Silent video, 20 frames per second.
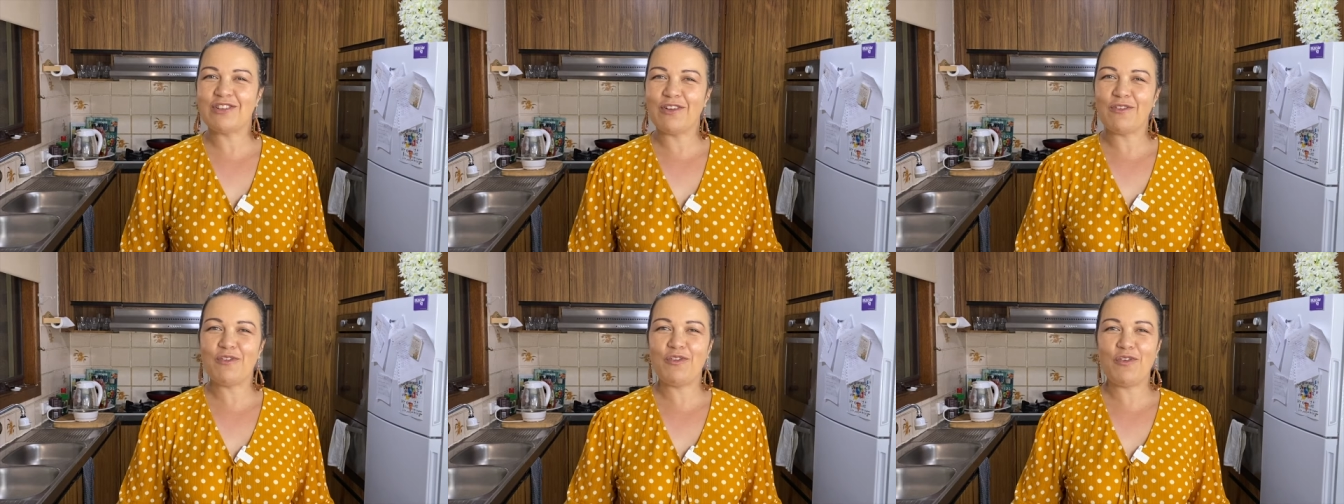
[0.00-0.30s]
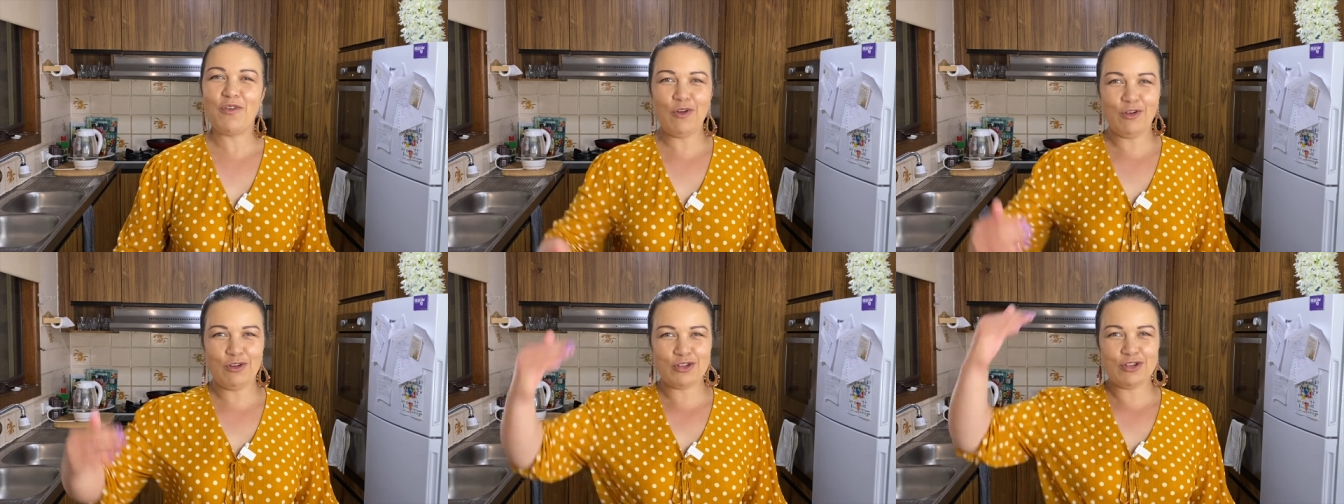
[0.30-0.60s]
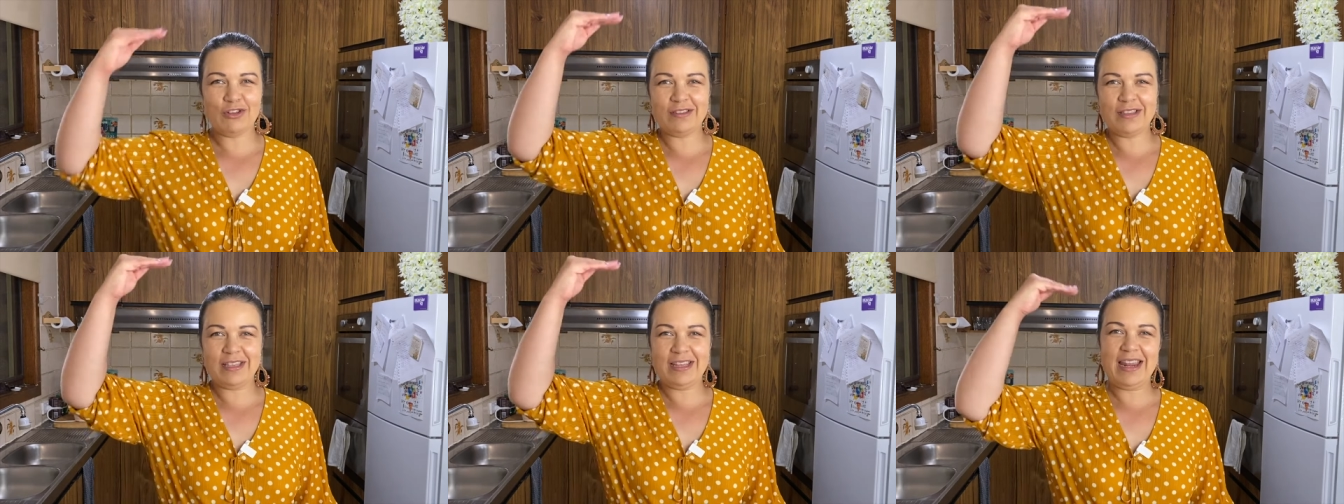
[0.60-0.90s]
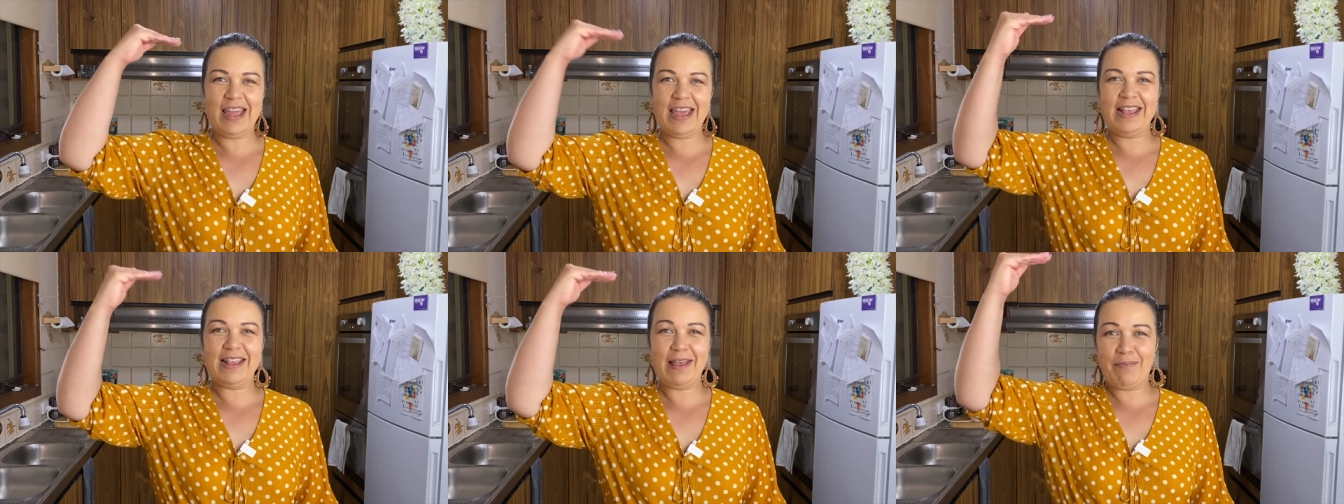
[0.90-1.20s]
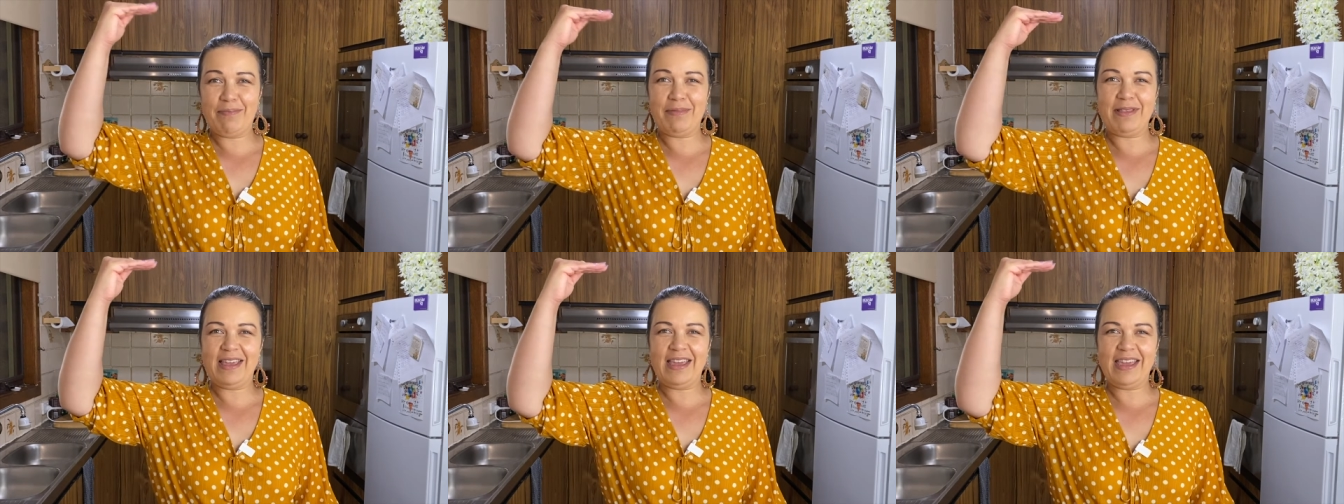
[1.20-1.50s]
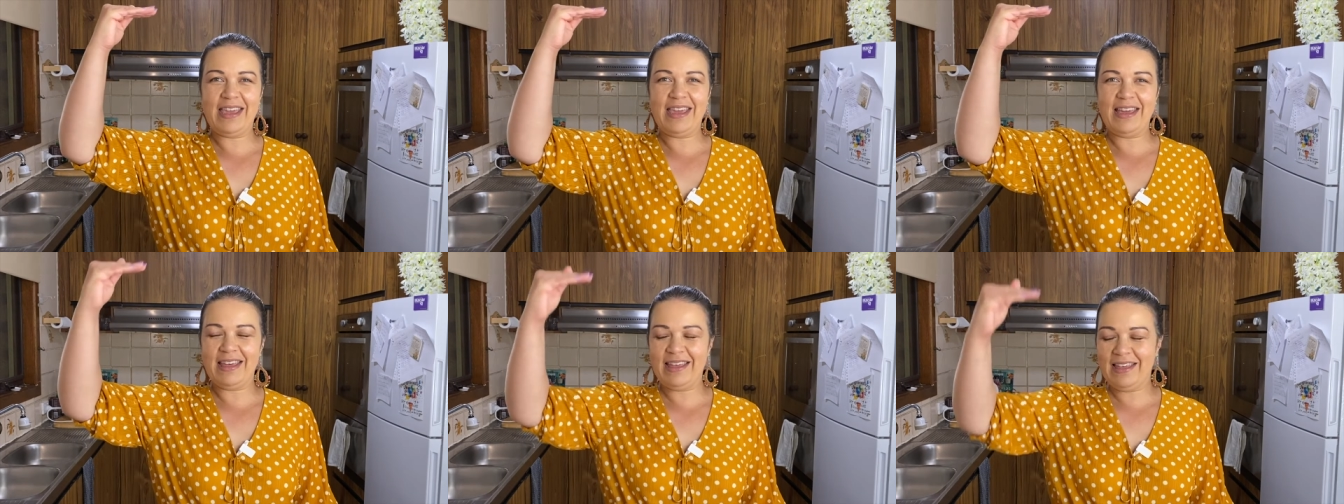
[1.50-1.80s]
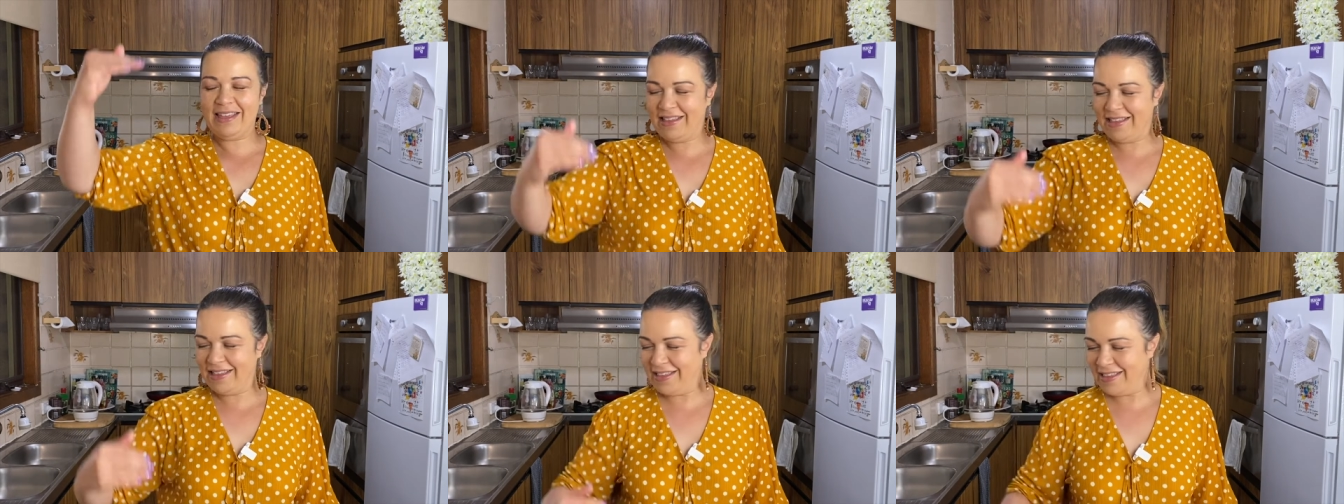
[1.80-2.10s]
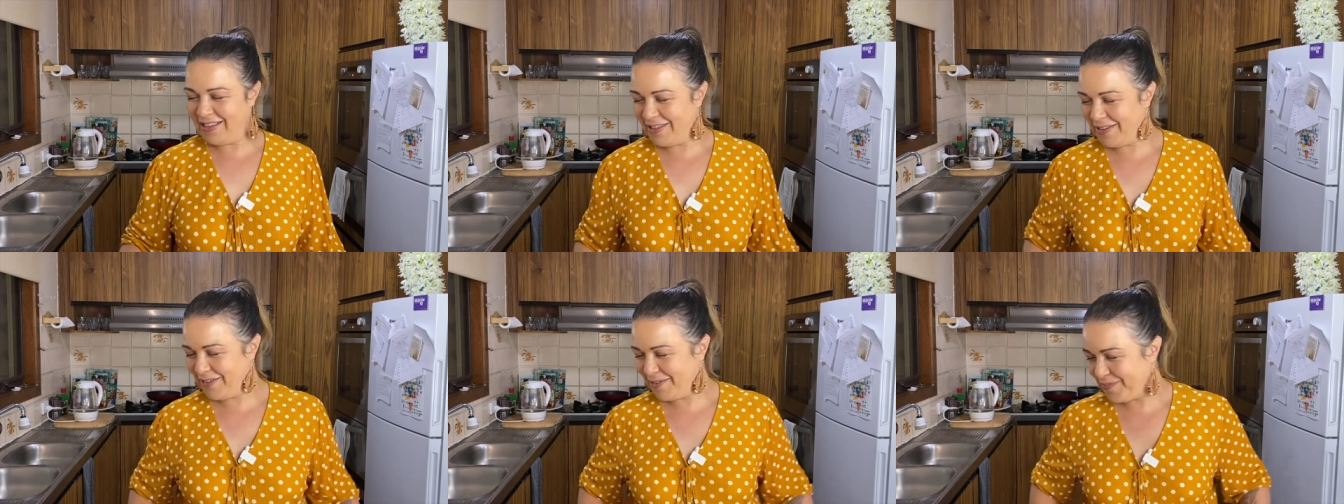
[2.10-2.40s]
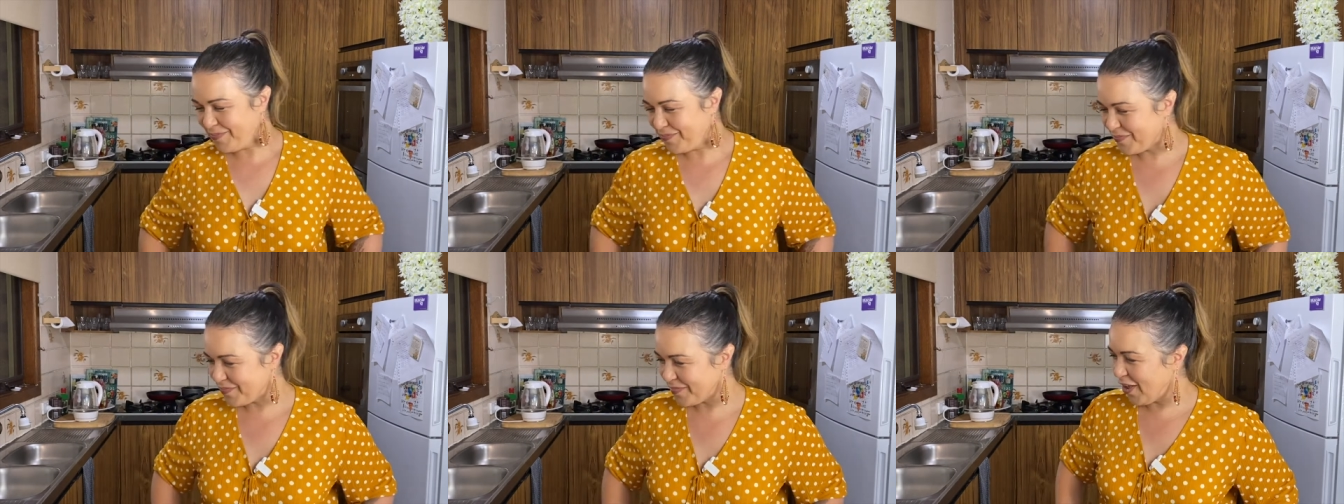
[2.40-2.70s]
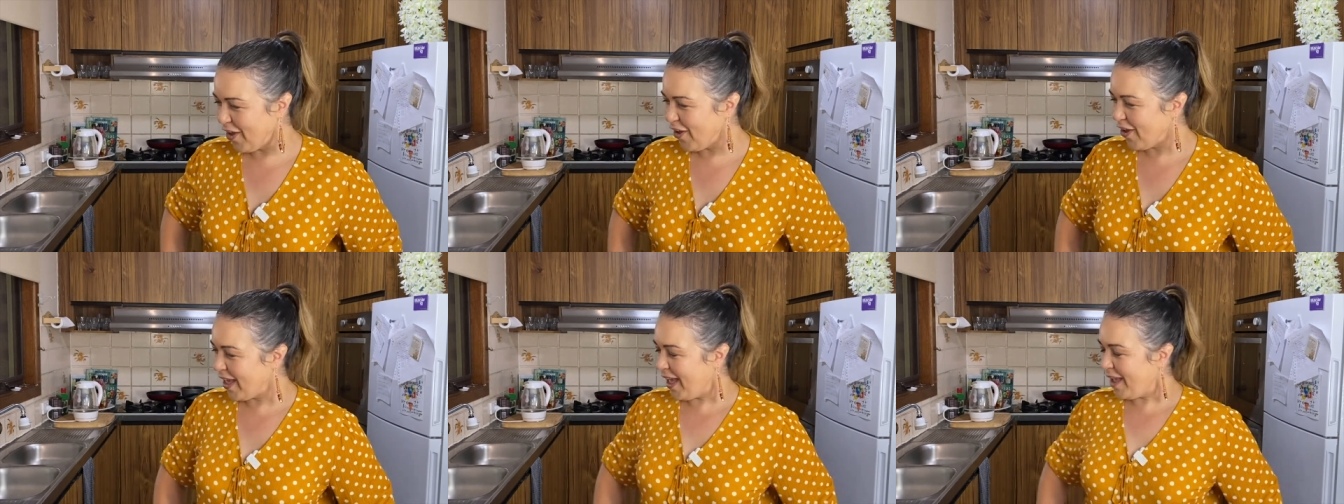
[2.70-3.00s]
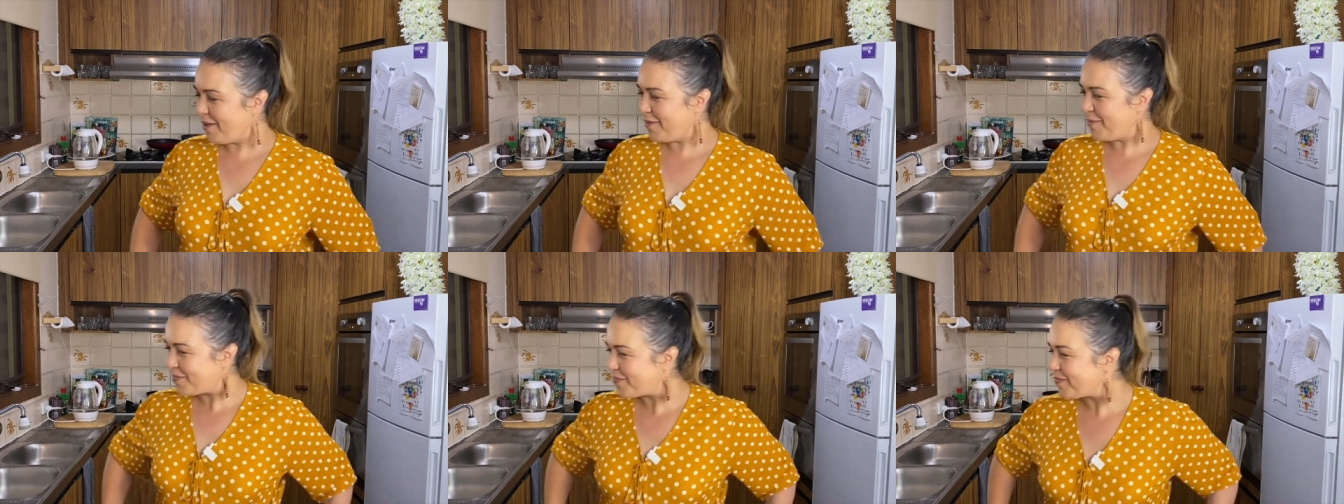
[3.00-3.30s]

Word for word: on four shots and he's up to here. Okay.